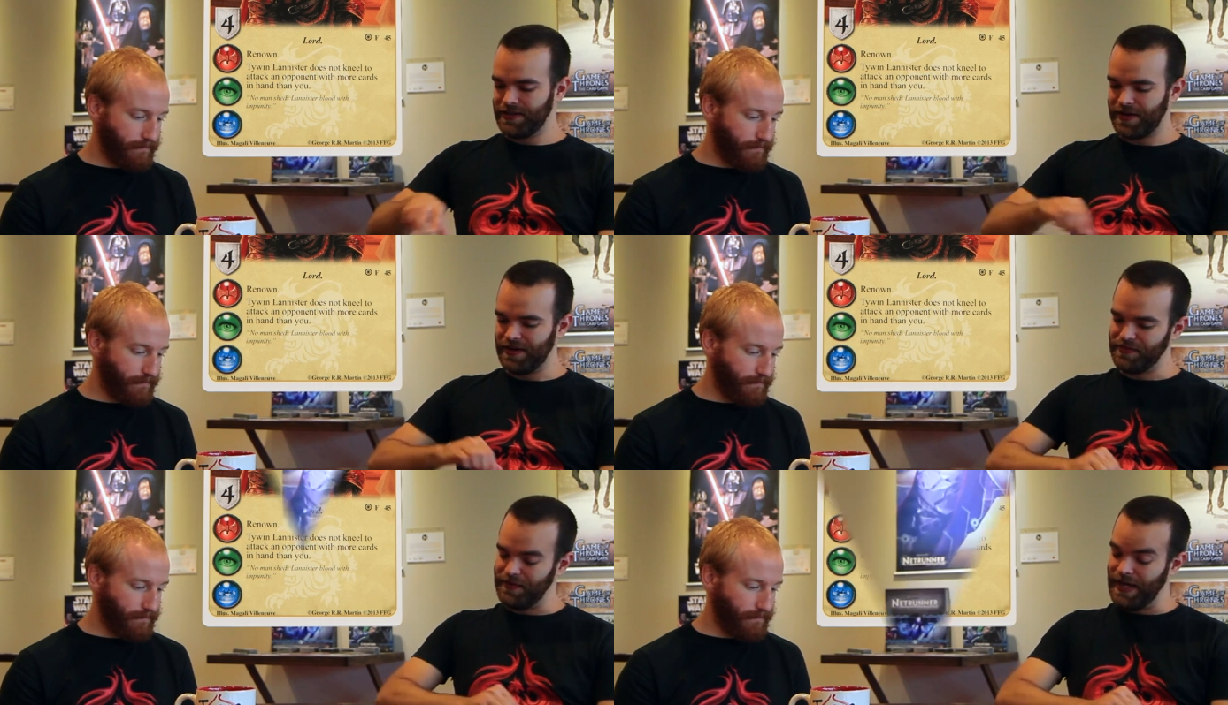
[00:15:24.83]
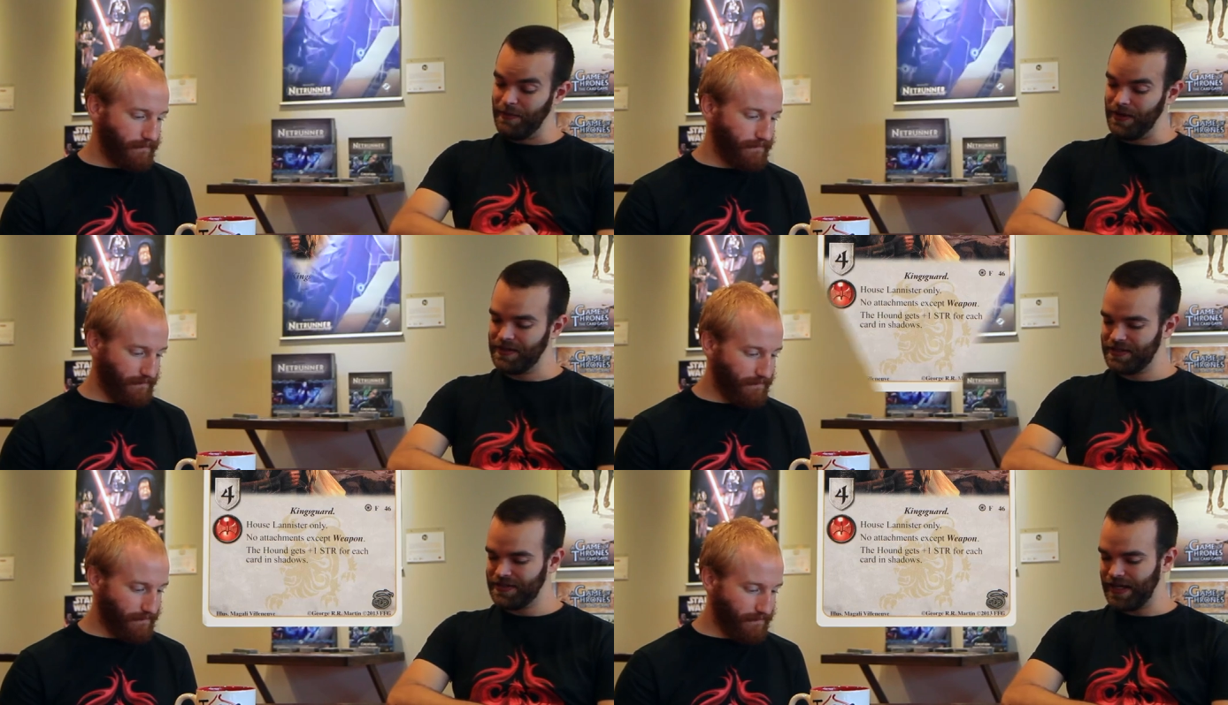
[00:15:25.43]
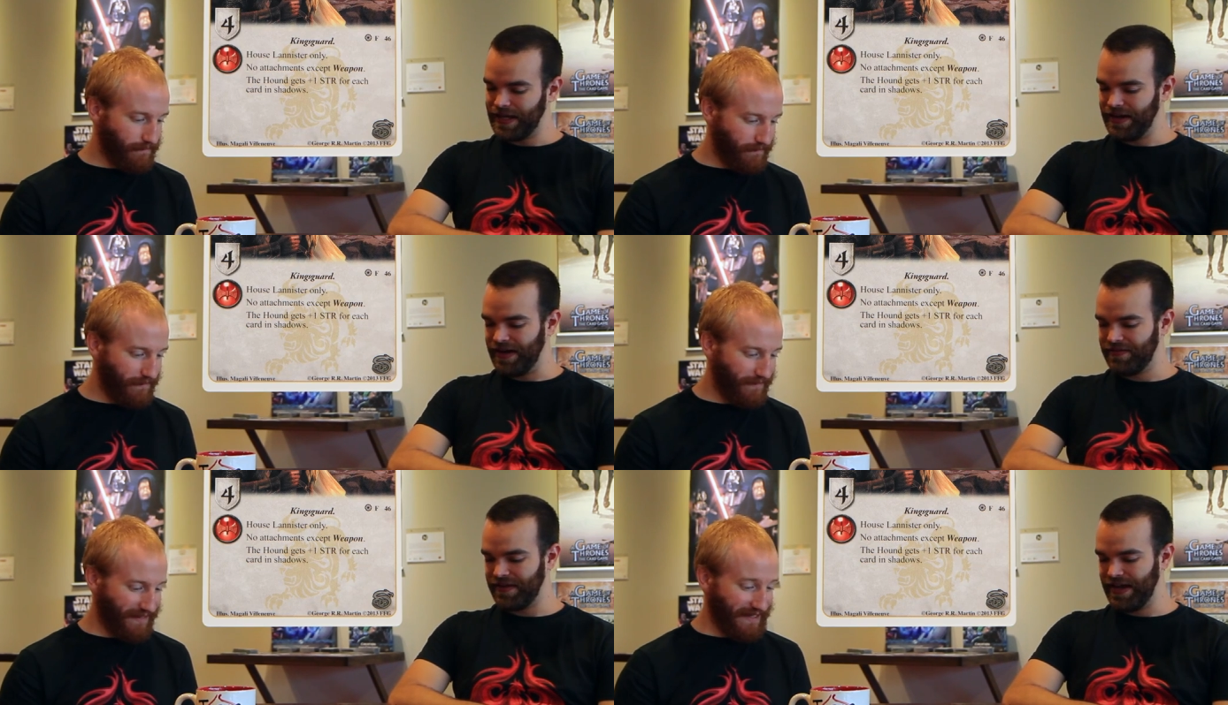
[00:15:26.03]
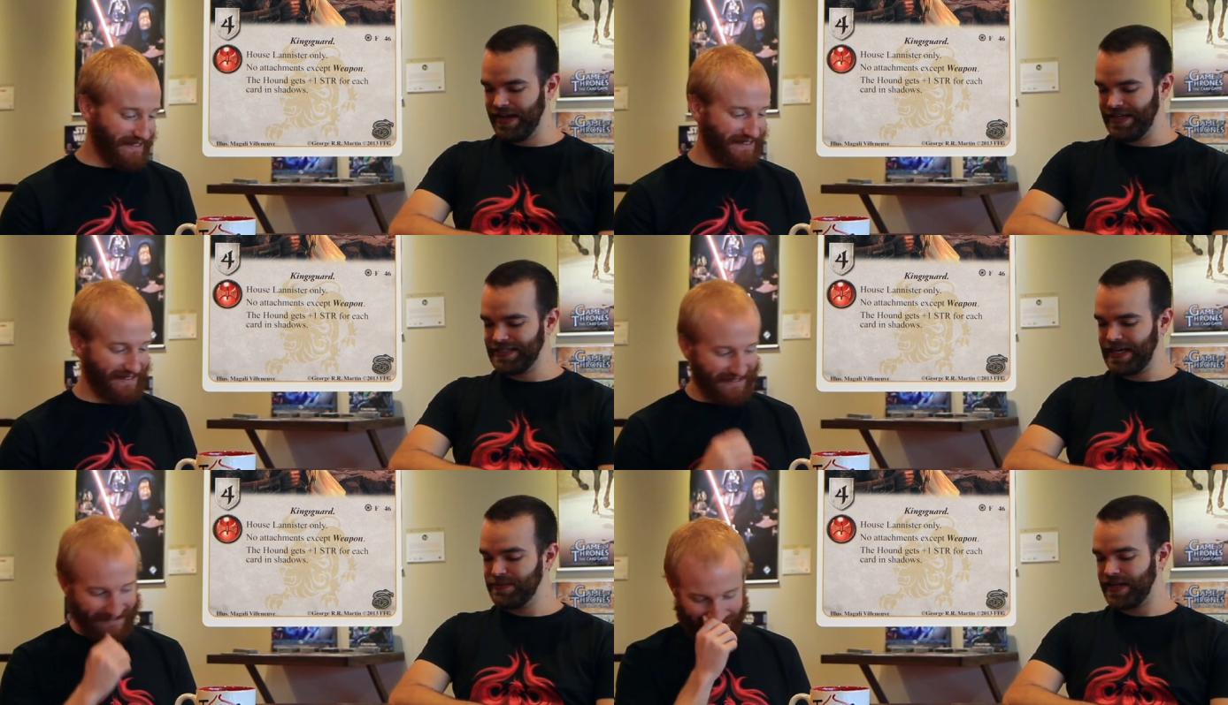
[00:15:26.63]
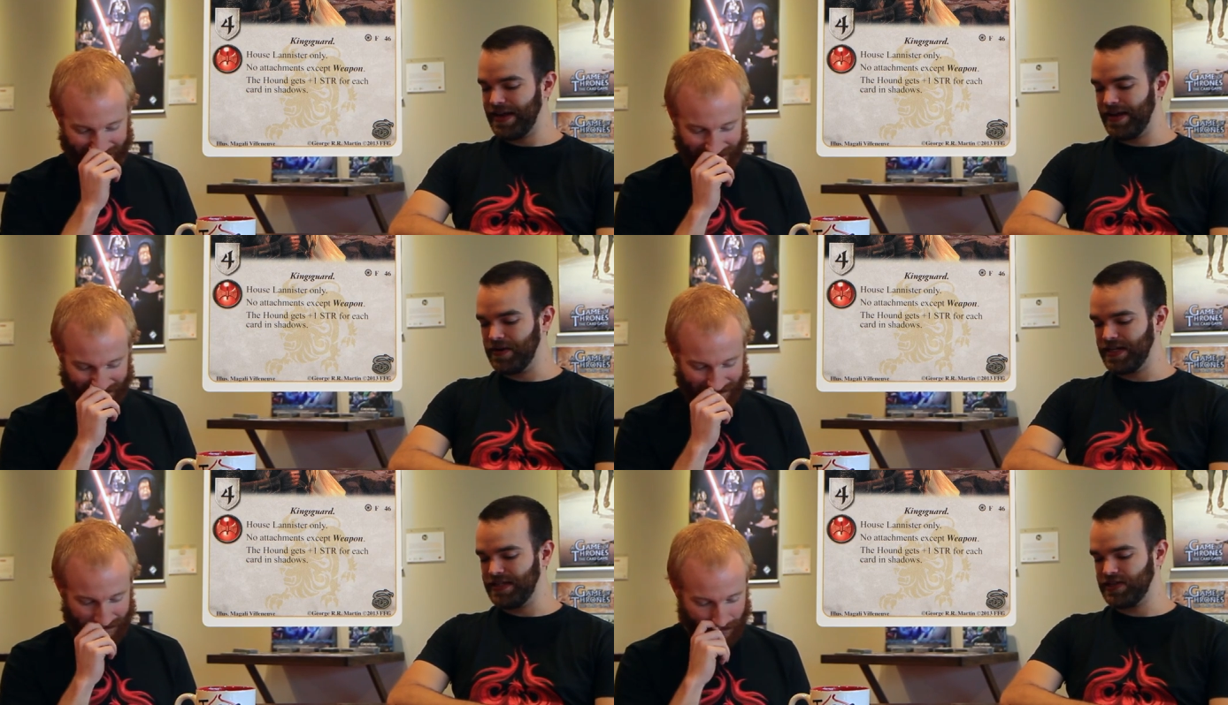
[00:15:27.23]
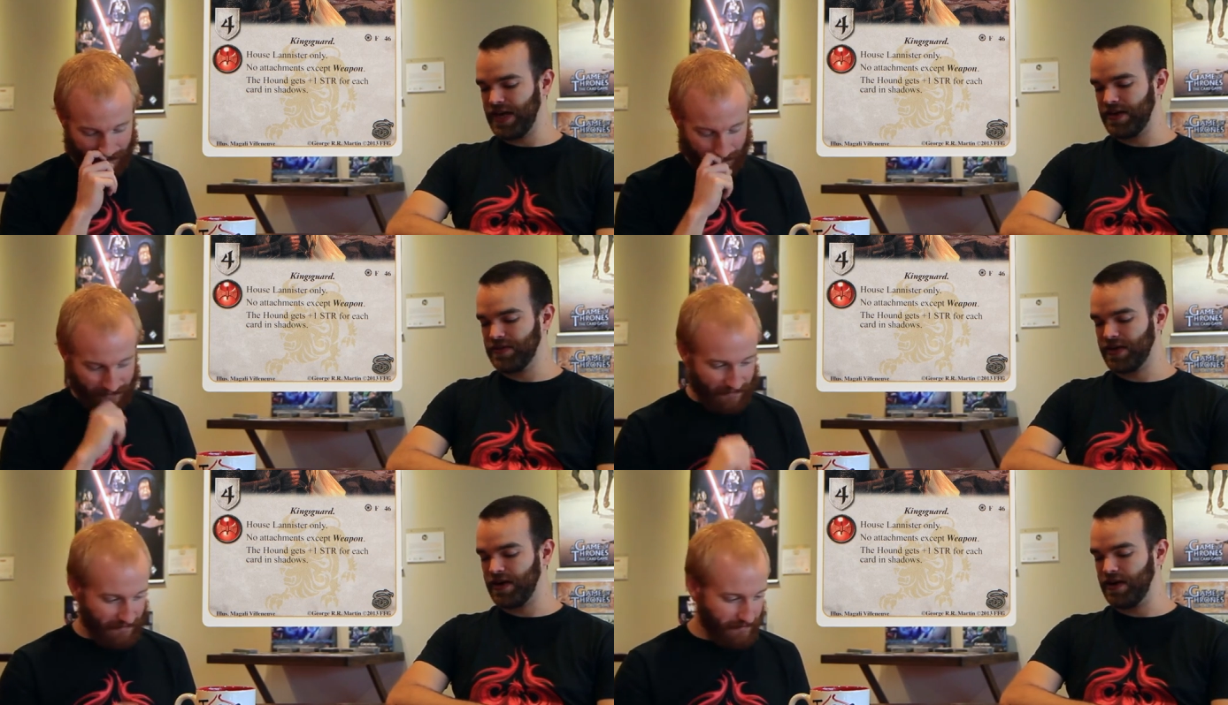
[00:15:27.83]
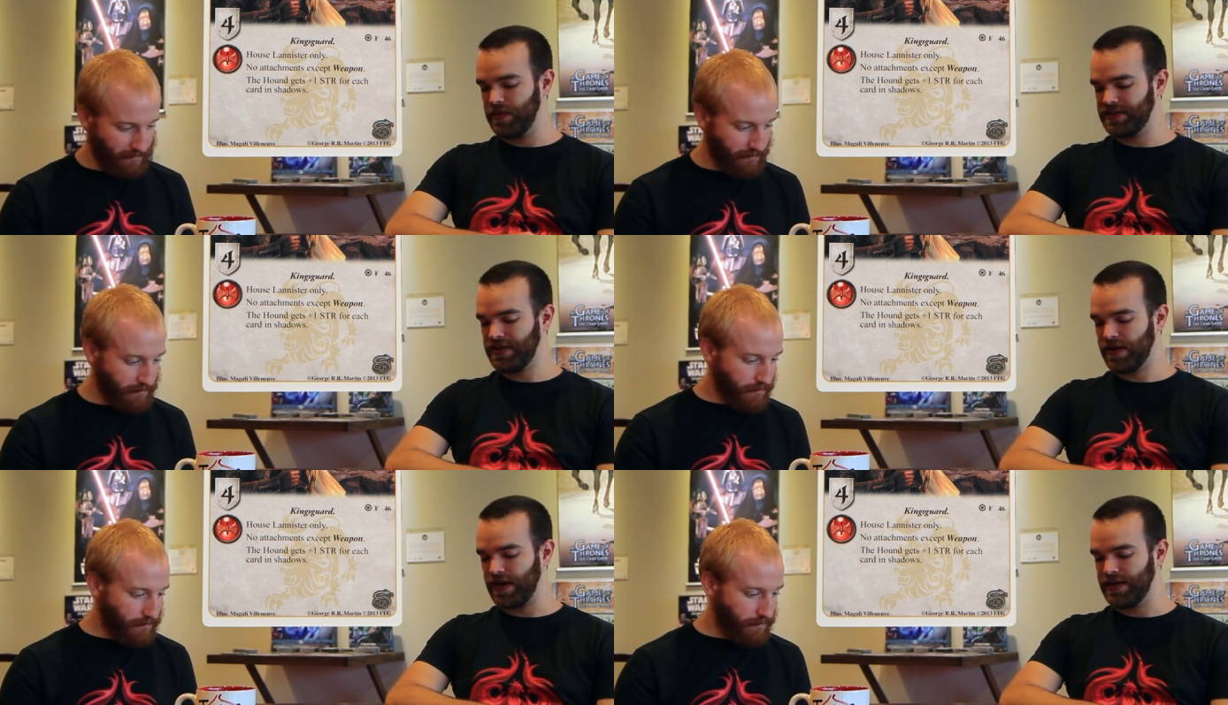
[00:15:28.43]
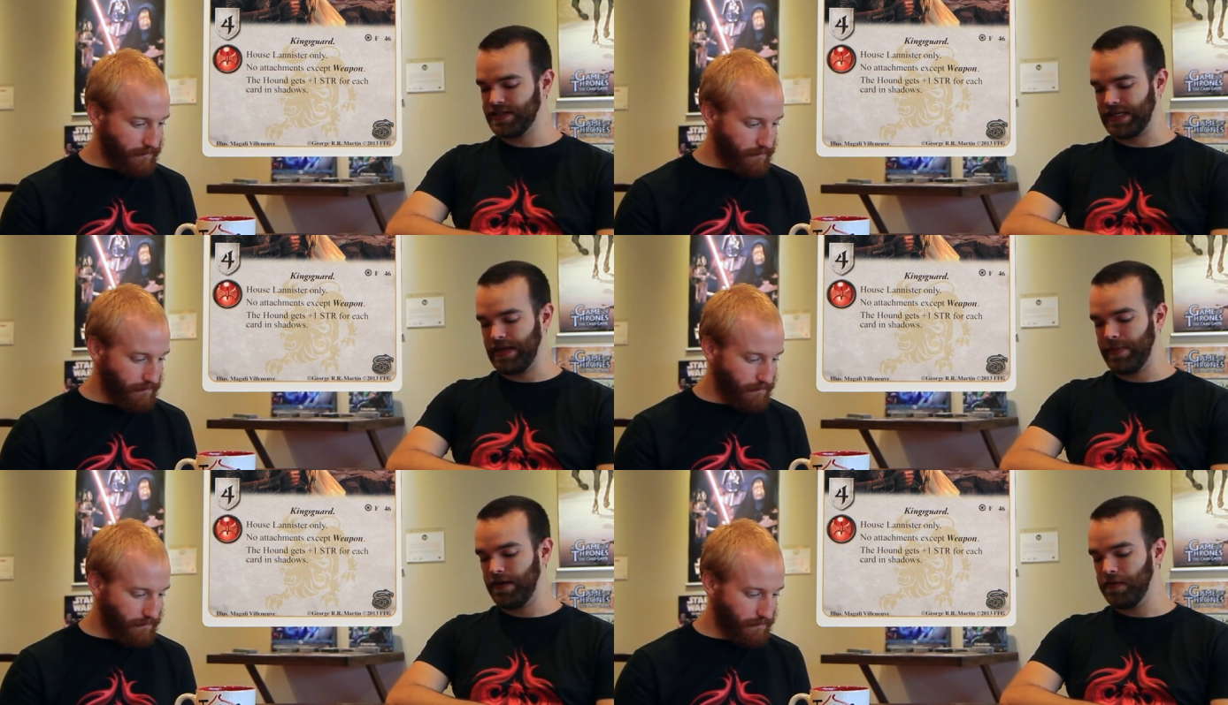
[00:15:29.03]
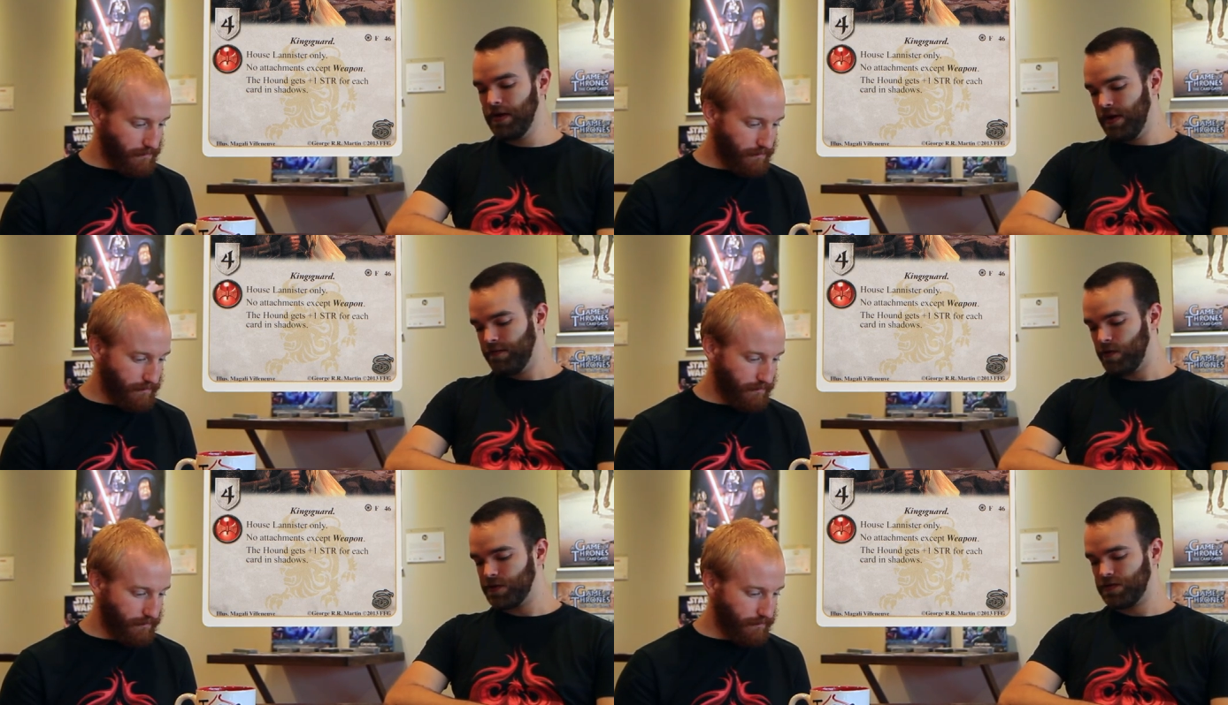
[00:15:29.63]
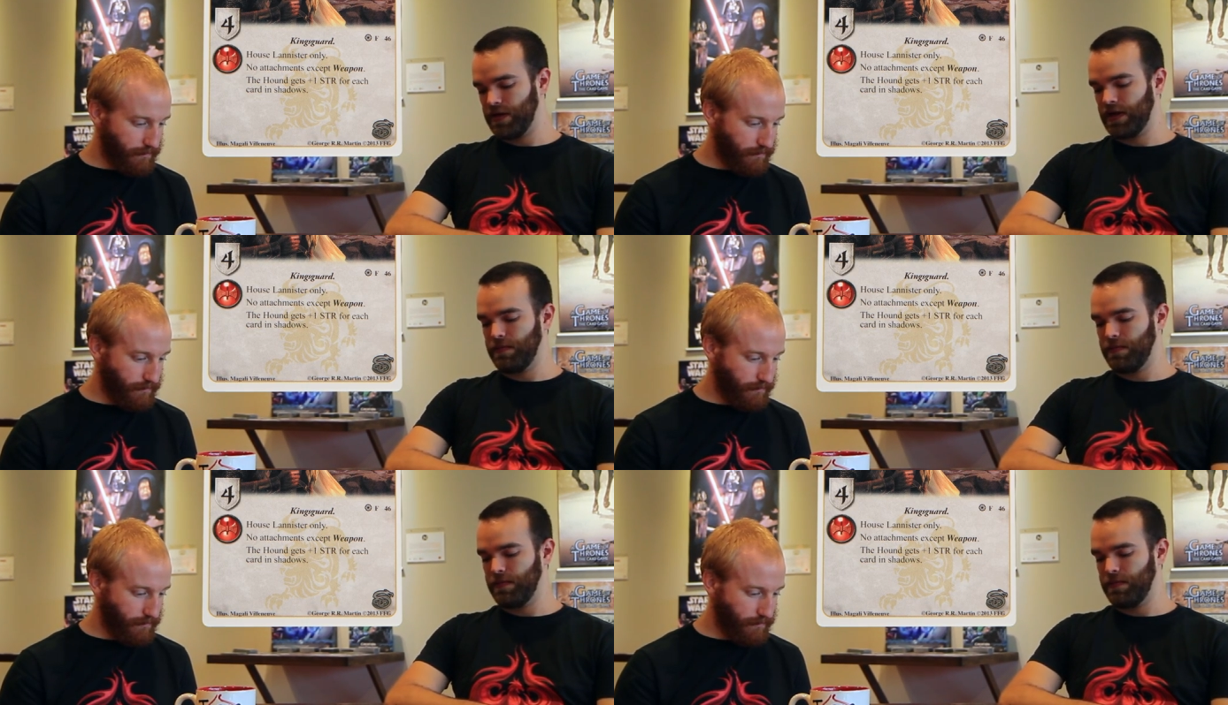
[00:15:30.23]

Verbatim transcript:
Speaker 1: this card is phenomenal. Second off, uh, his name's the Hound. He's a Shadows card with zero cost to come out. Four strength,